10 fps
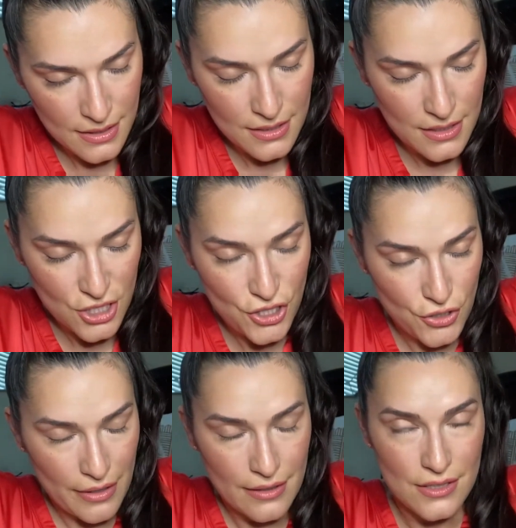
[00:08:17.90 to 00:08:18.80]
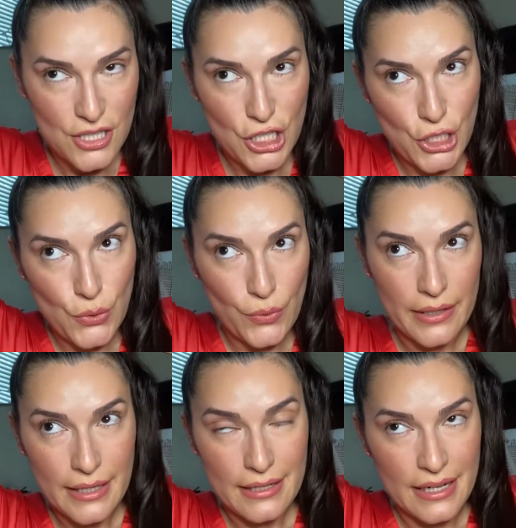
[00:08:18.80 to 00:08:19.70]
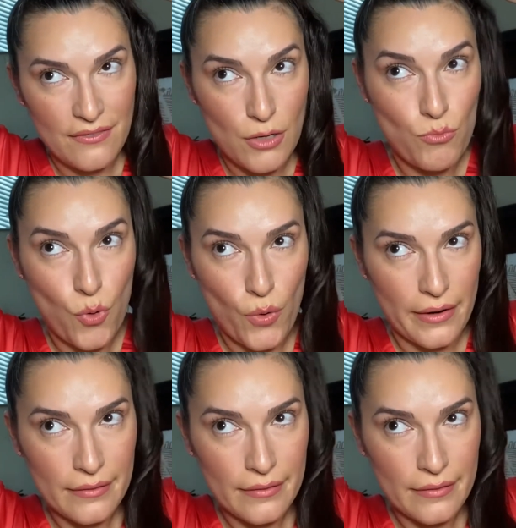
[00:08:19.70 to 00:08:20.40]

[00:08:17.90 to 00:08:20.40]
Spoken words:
to secure it even more.